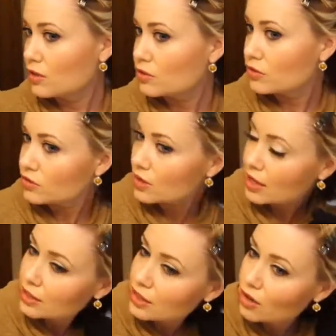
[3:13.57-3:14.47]
So just
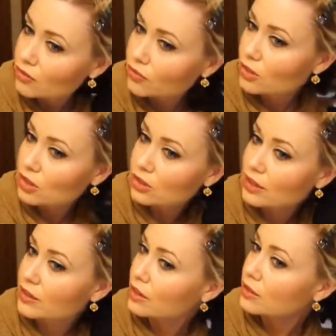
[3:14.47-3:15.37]
kind of go for
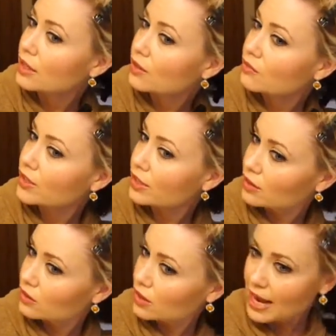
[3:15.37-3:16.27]
curling that very
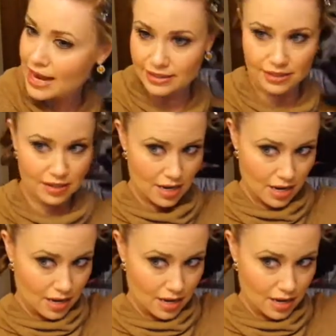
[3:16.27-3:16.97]
last